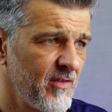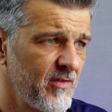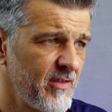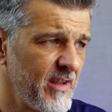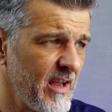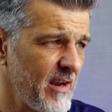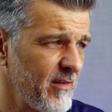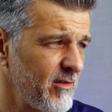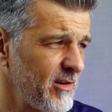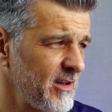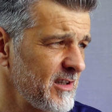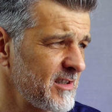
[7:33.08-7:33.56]

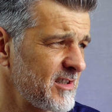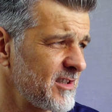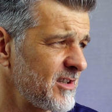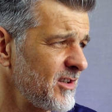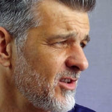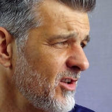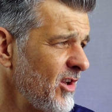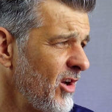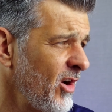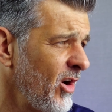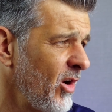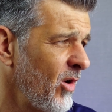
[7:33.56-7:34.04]
There is
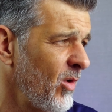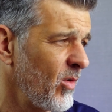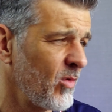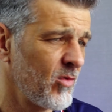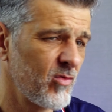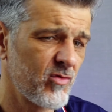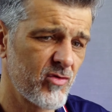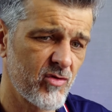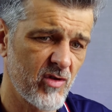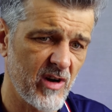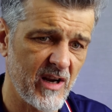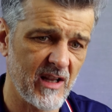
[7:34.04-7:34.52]
no
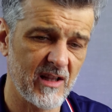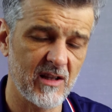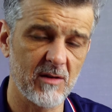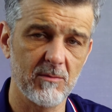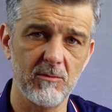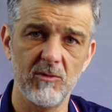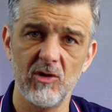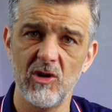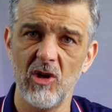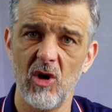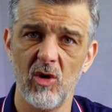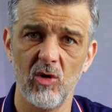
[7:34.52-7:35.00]

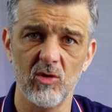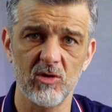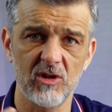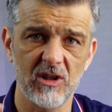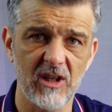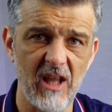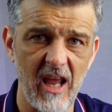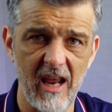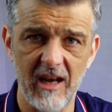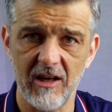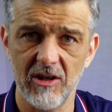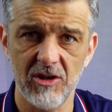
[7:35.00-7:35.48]
rhythm, no
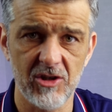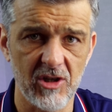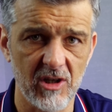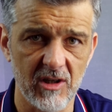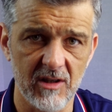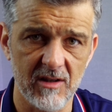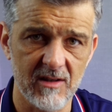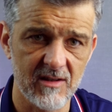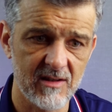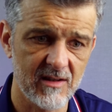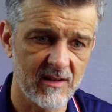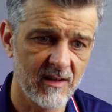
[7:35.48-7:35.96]

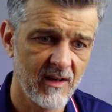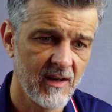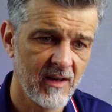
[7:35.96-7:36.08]
tensions.